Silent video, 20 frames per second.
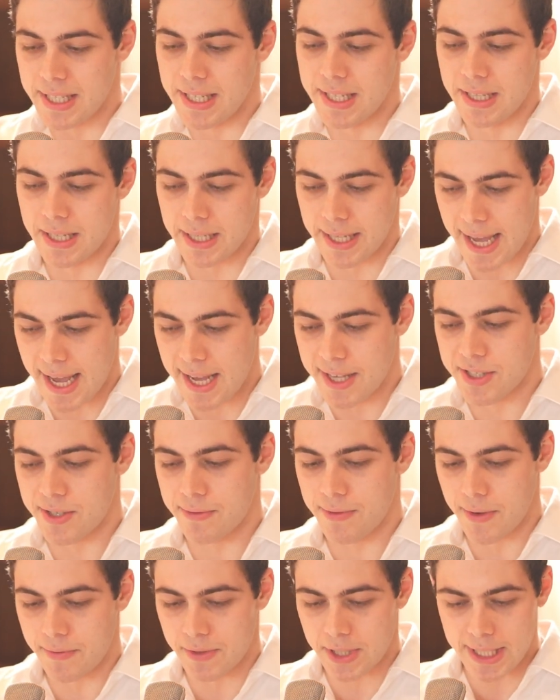In the case of
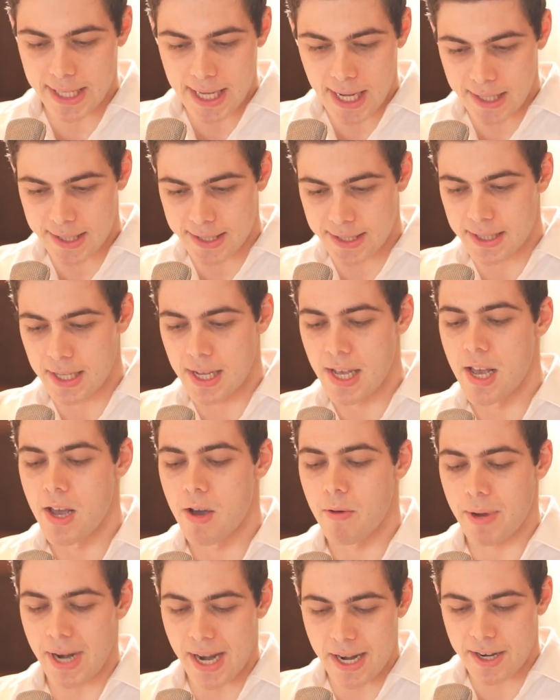FTX,
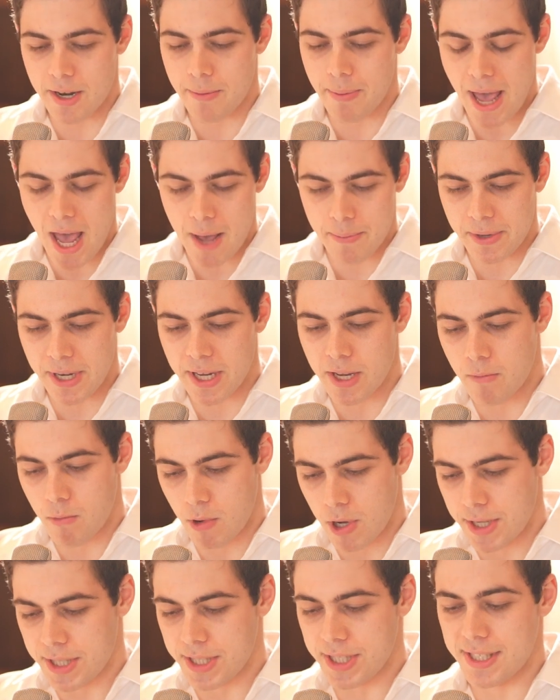what ended up happening
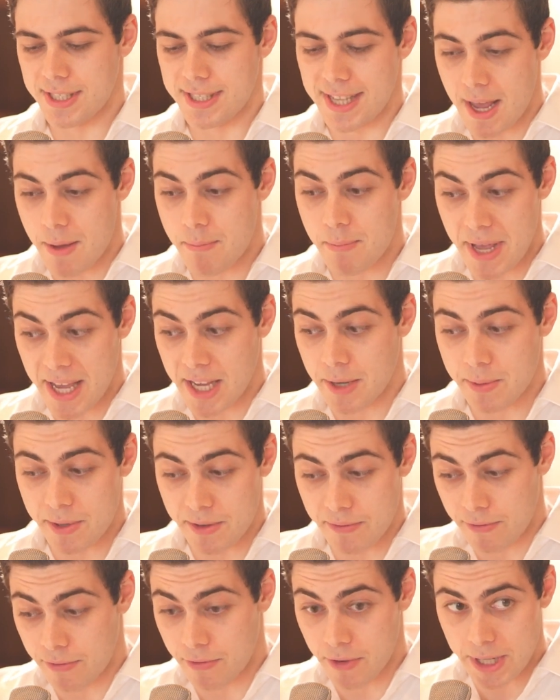was Sam
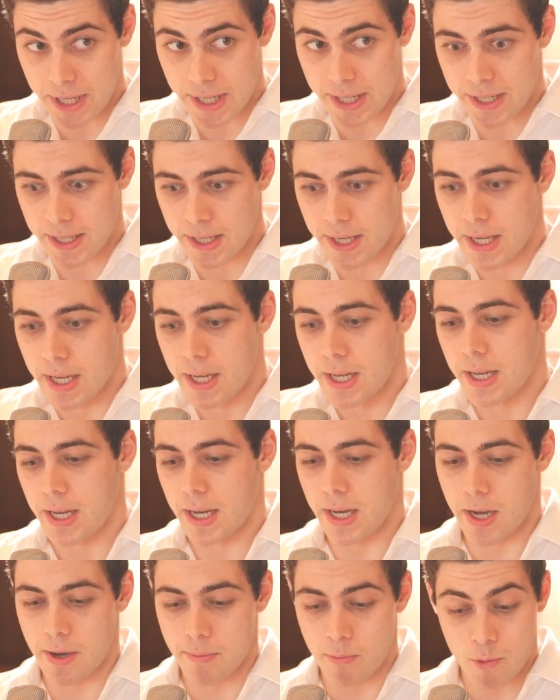Bankman-Fried,
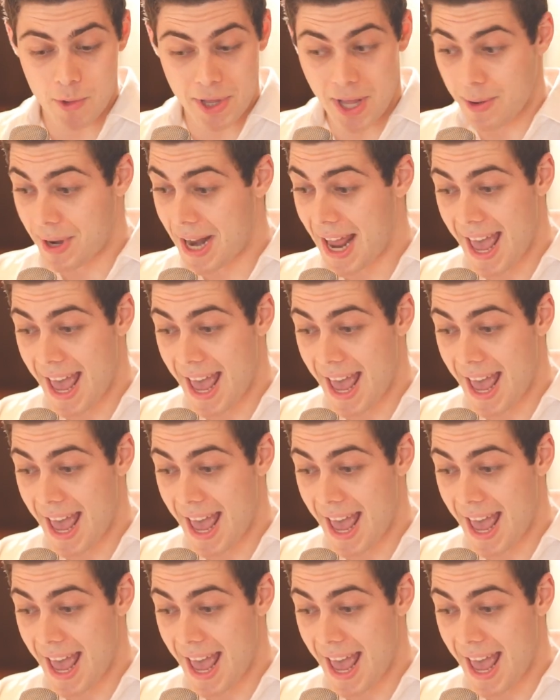without